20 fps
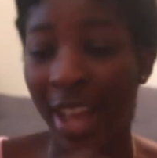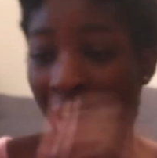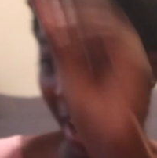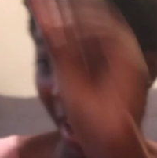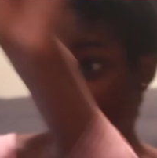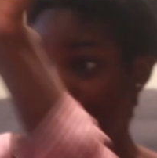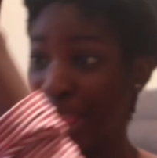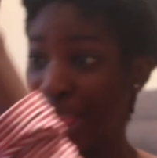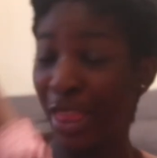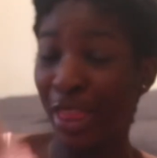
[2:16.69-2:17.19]

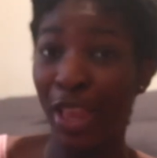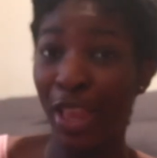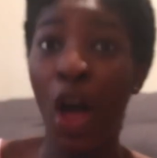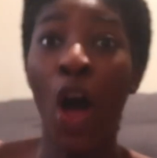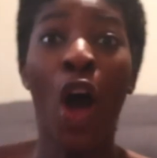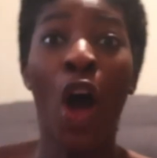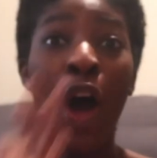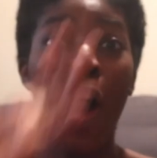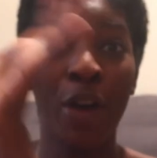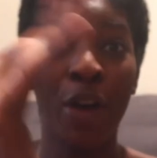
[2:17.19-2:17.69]
I
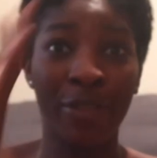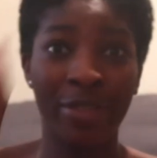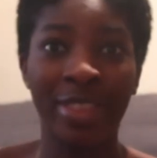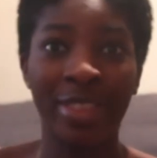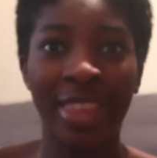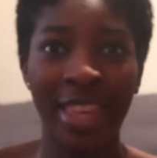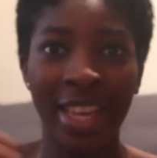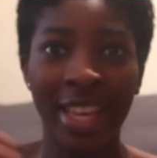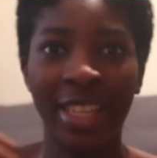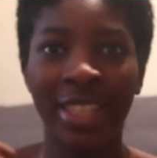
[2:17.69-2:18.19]
love
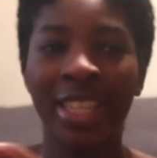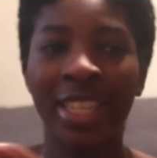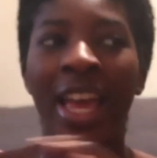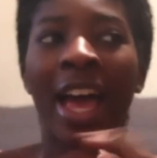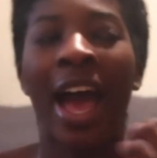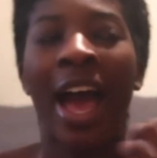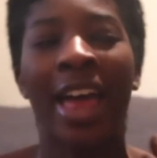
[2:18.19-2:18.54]
this.